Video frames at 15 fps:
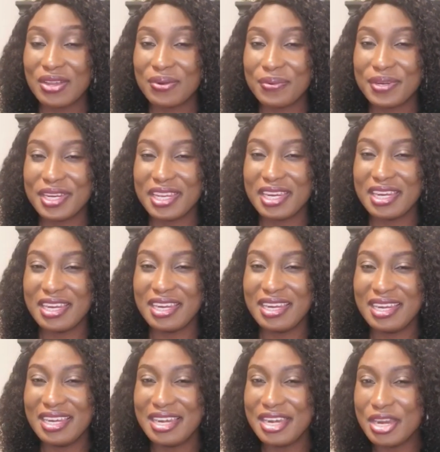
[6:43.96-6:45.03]
reading
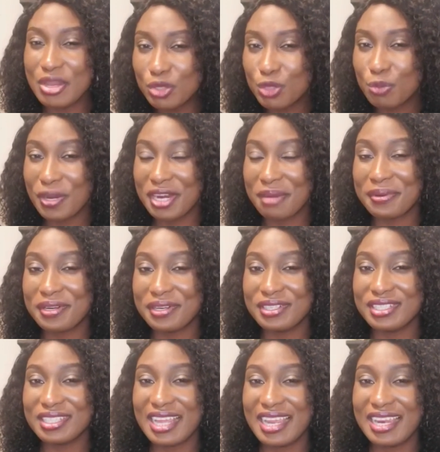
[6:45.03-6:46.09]

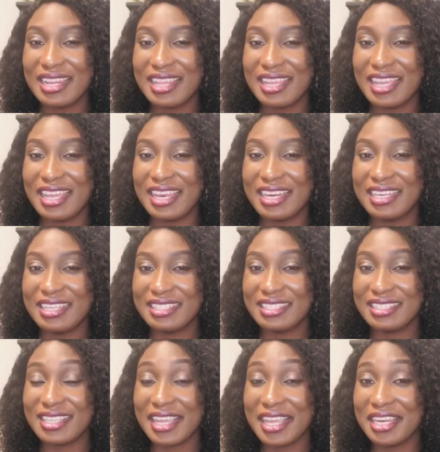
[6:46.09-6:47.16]
newspapers, and then
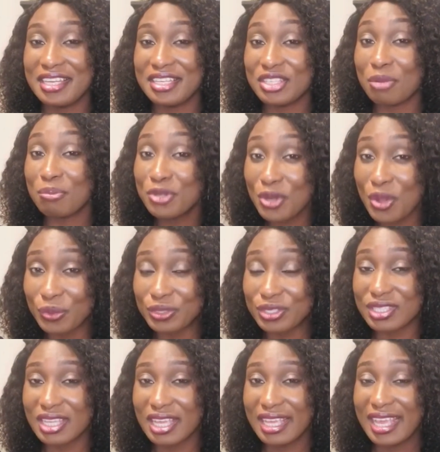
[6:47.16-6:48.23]
taking some
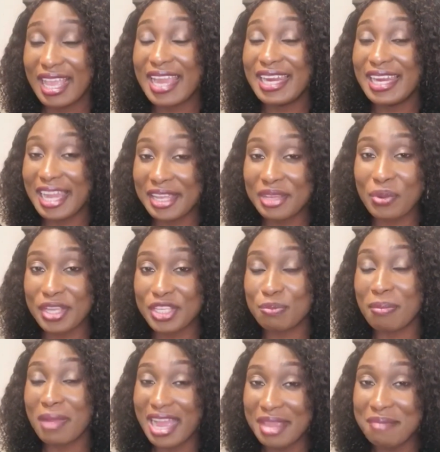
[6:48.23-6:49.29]
notes. And likewise,
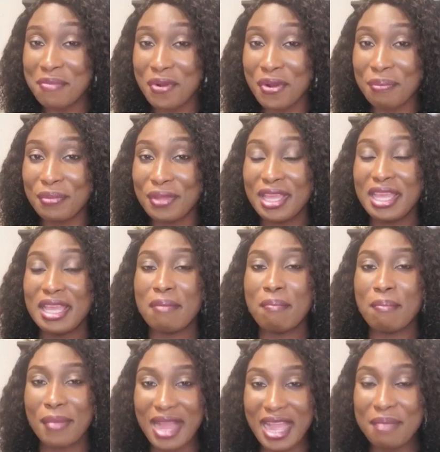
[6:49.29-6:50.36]
my mom
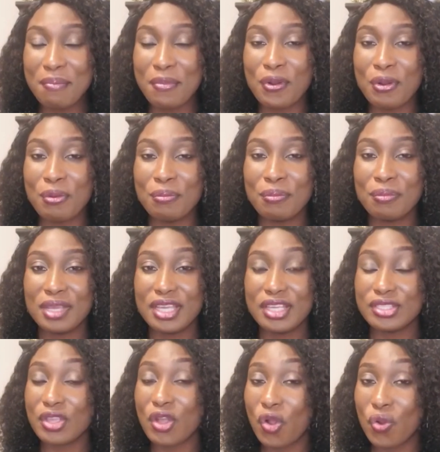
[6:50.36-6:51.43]

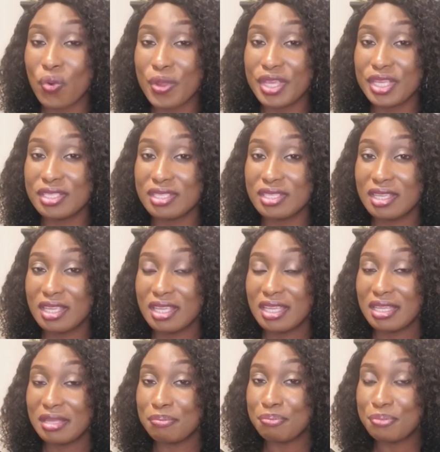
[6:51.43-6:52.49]
is always
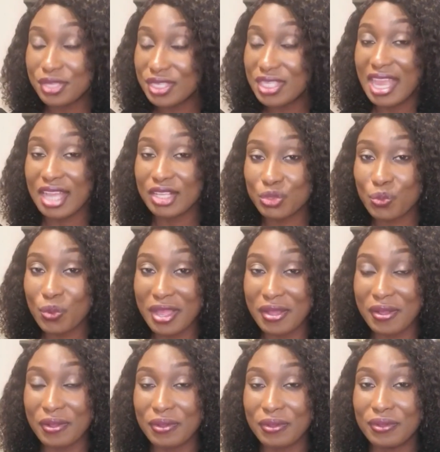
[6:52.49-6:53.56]
busy as
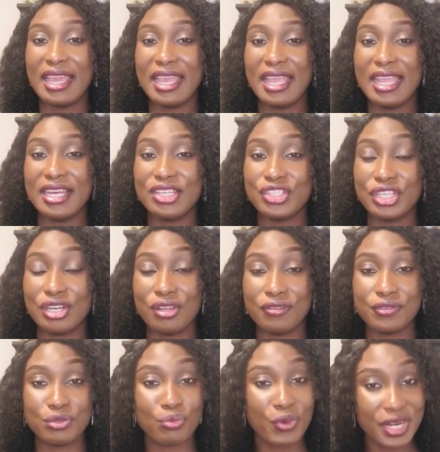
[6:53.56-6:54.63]
well, and she
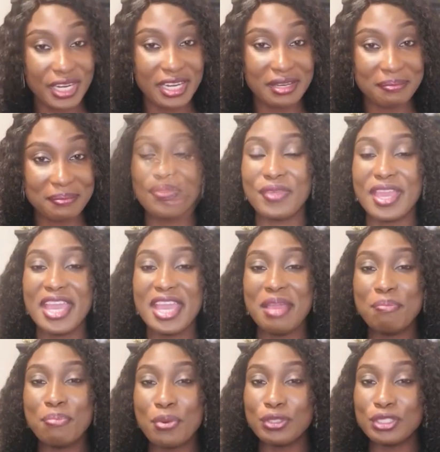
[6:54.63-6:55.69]
loves reading. They
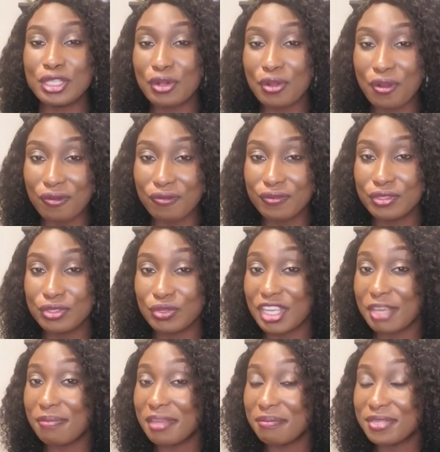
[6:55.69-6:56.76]
both love to
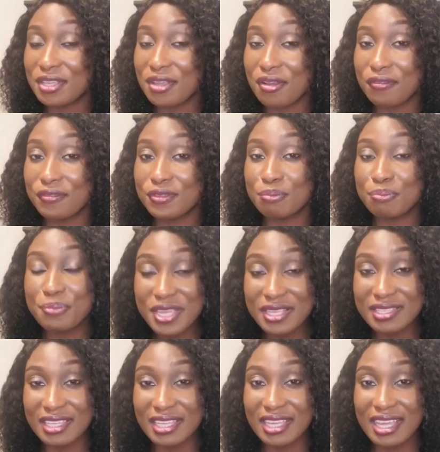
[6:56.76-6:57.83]
keep themselves
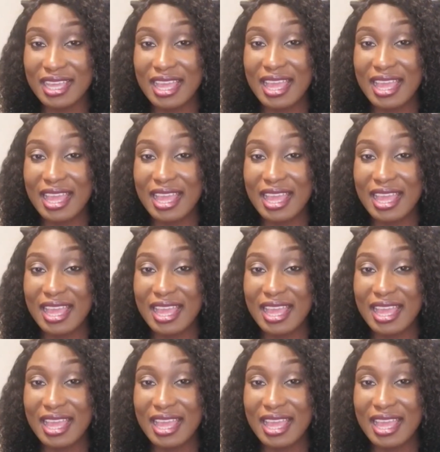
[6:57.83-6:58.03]
busy.